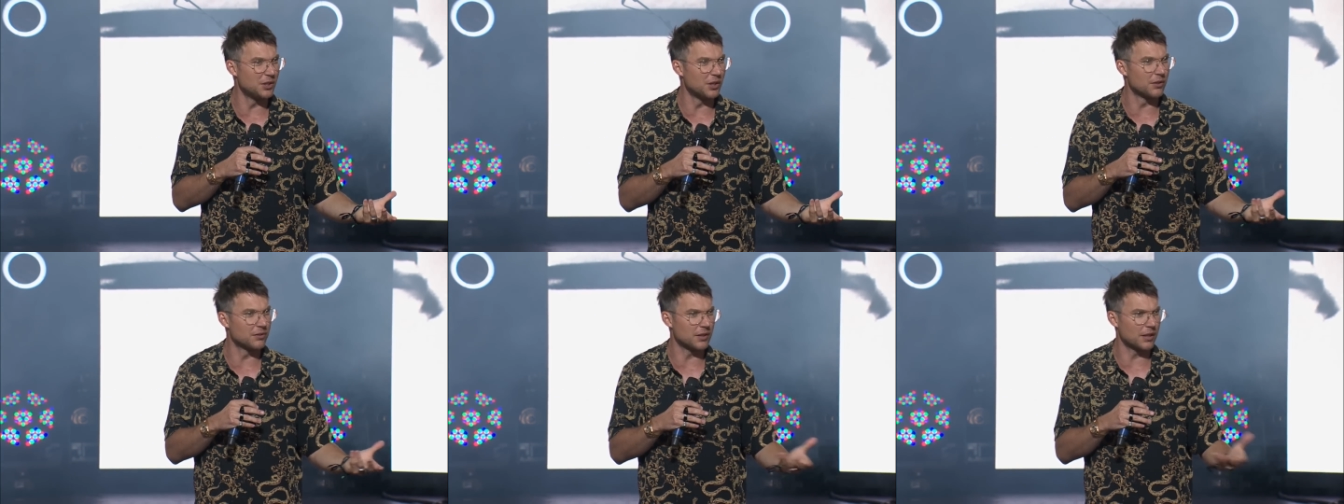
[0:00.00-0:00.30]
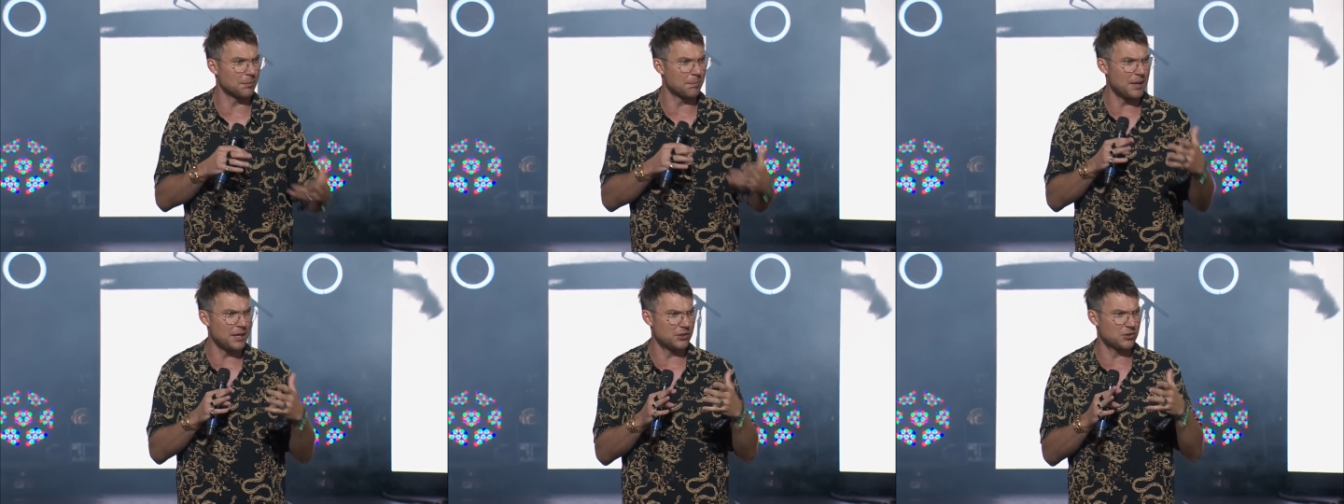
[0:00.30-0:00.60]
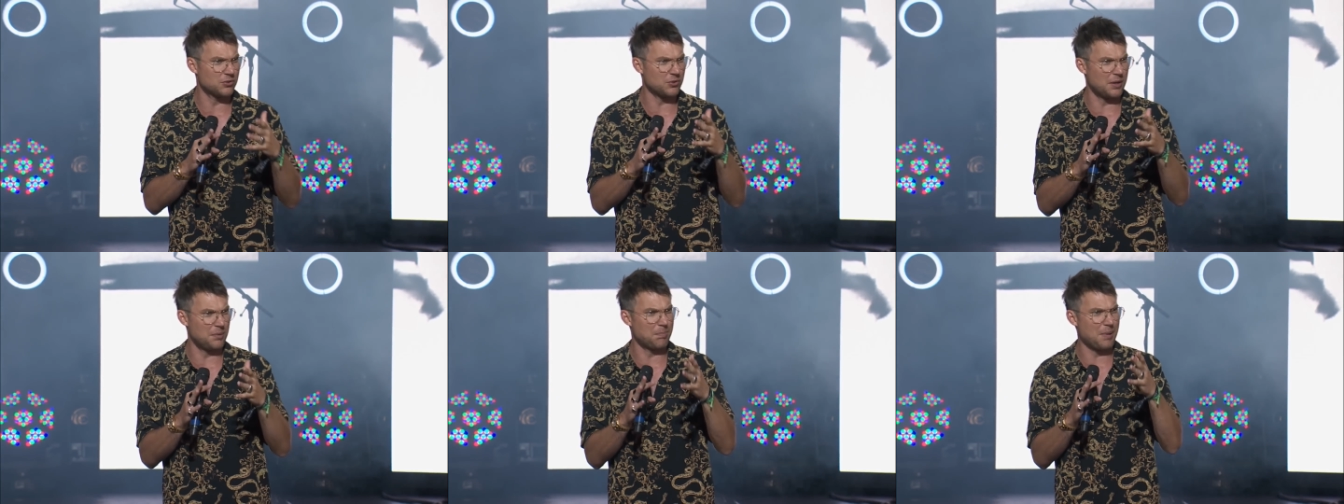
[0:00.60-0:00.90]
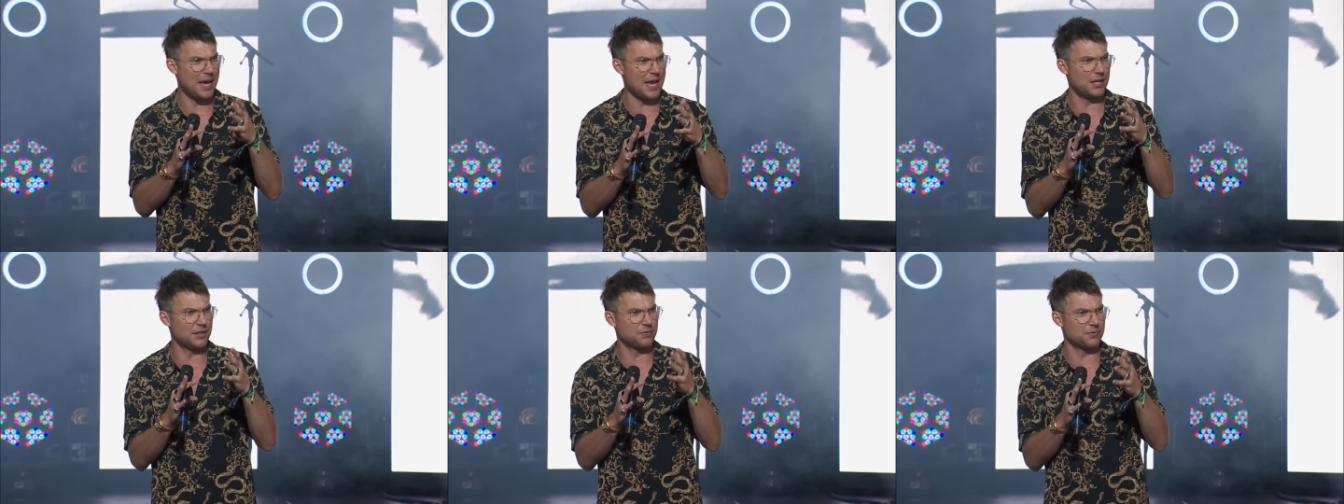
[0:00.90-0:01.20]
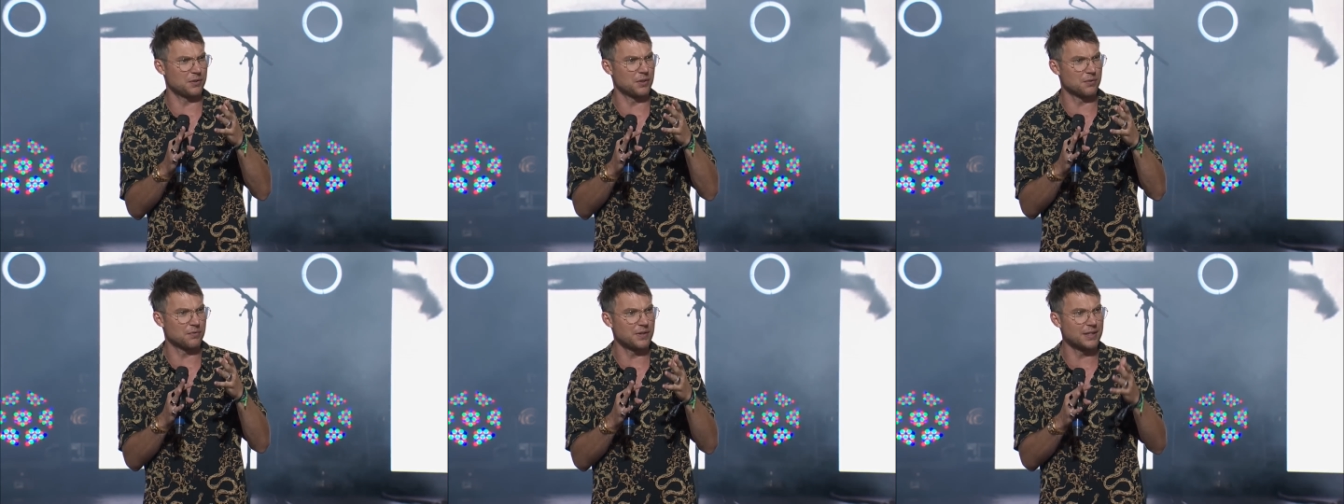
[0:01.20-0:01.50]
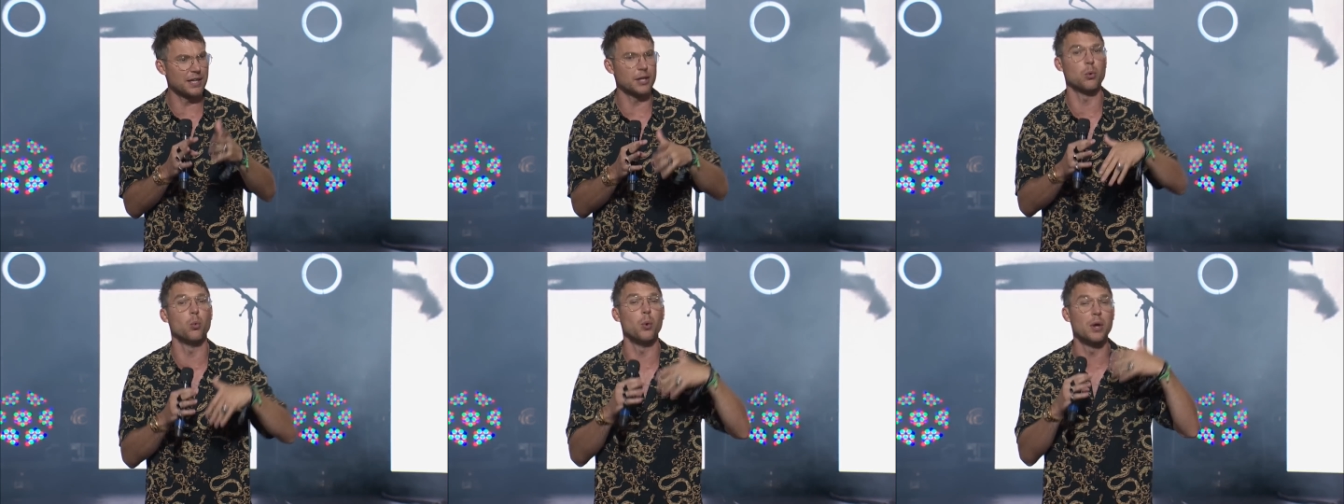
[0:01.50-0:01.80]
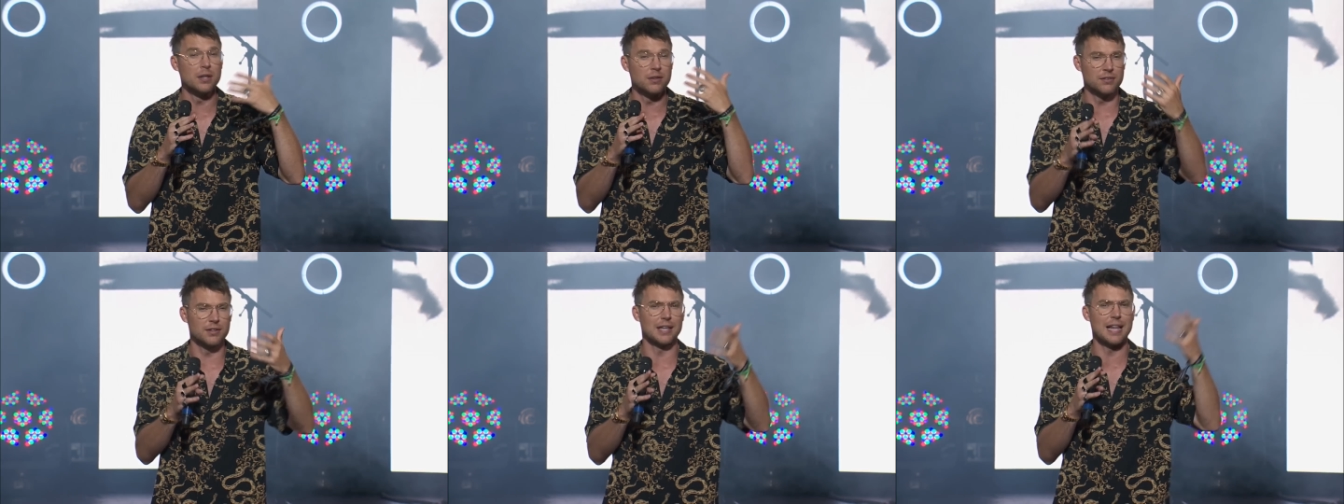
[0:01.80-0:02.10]
You know, it's like make straight paths for your feet. Like,
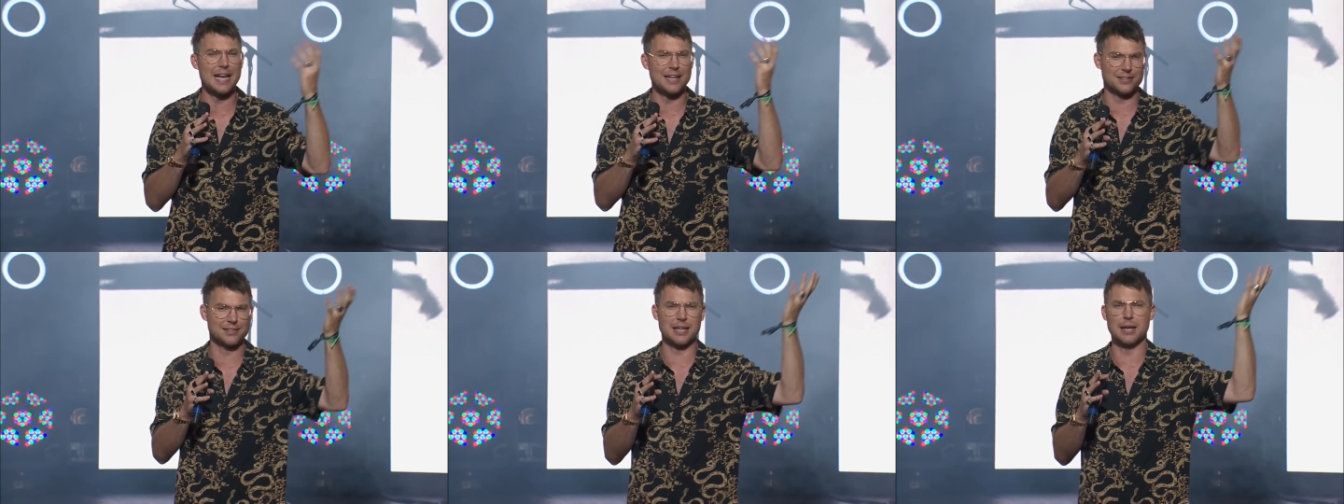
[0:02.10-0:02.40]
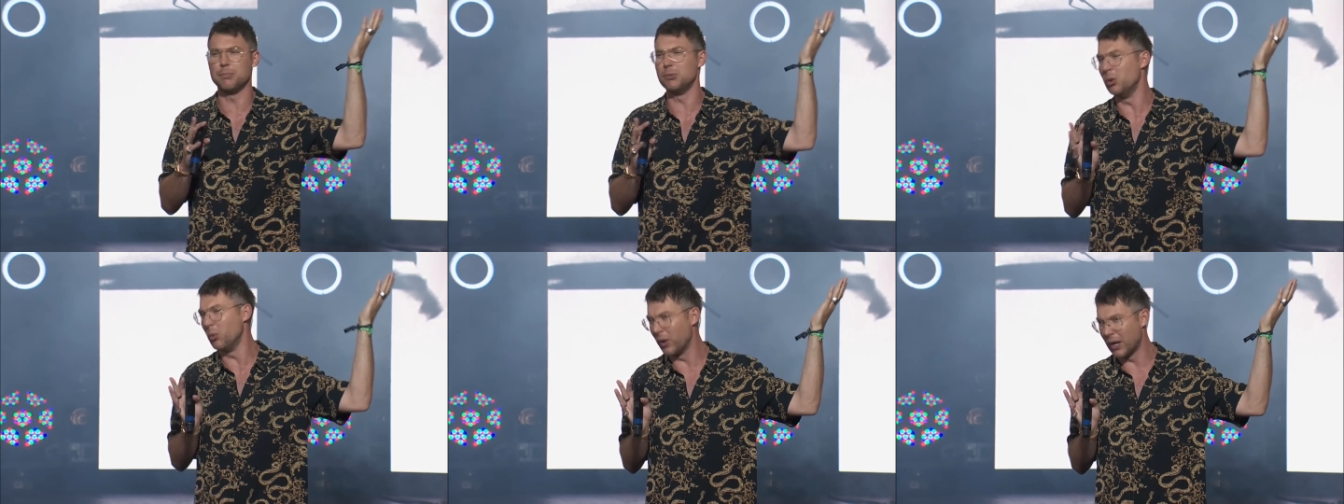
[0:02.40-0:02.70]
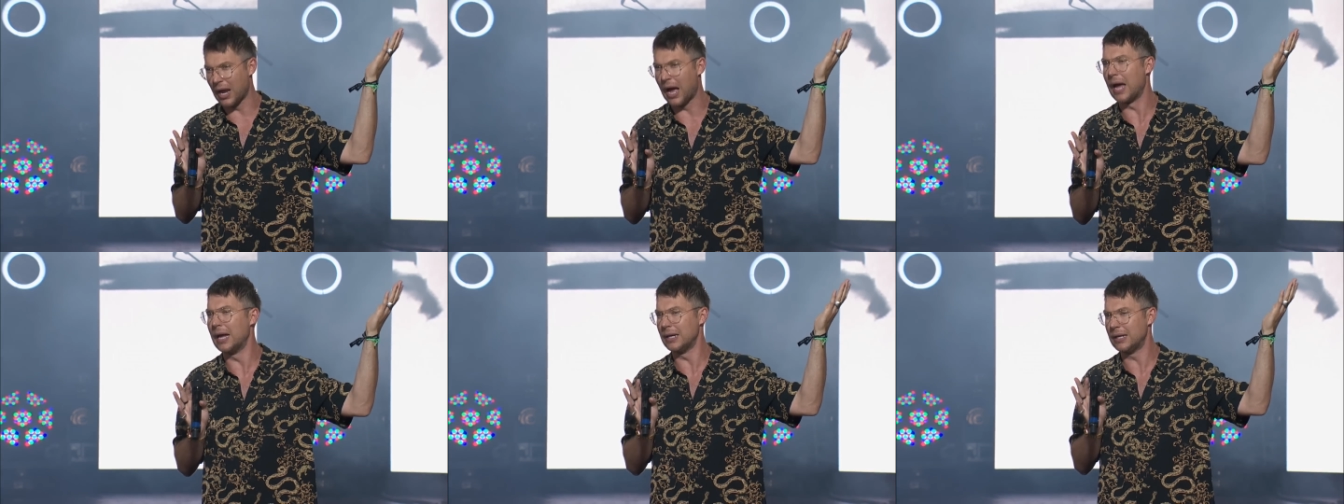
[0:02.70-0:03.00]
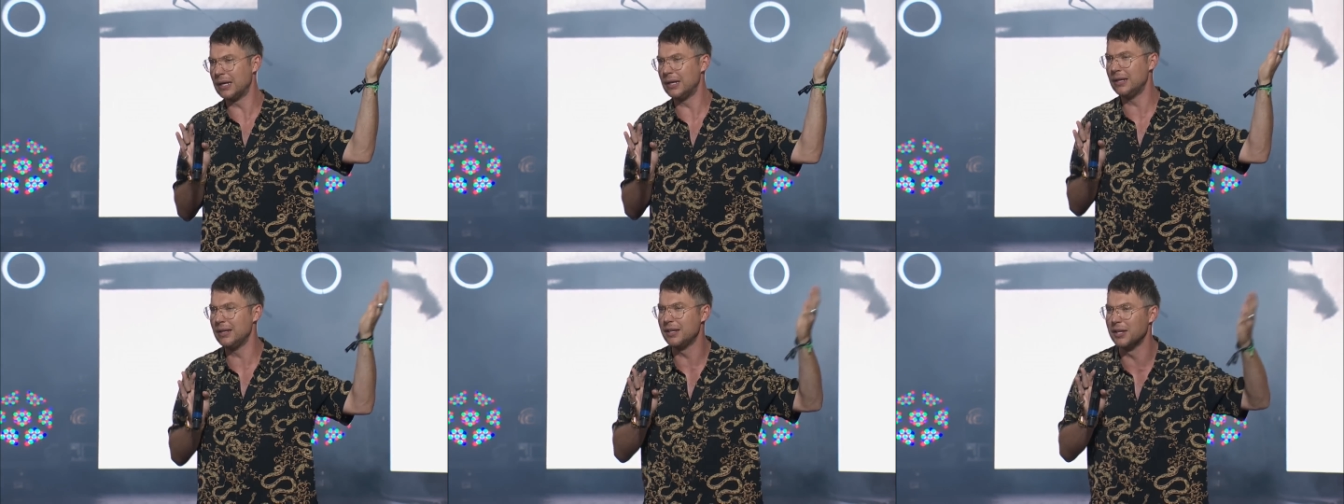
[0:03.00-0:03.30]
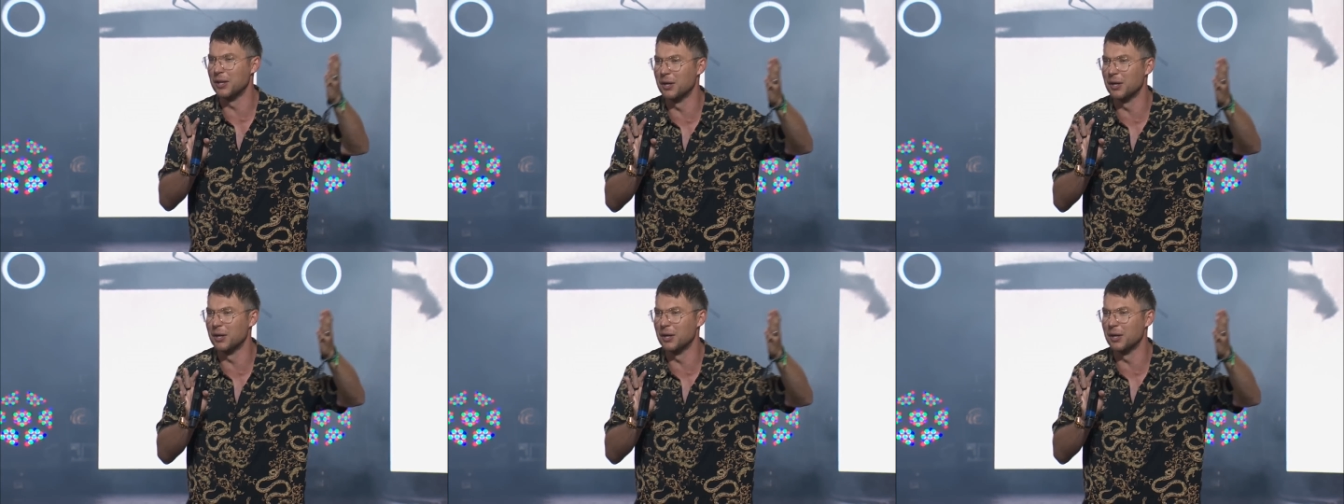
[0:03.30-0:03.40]
when's the last time you went hiking?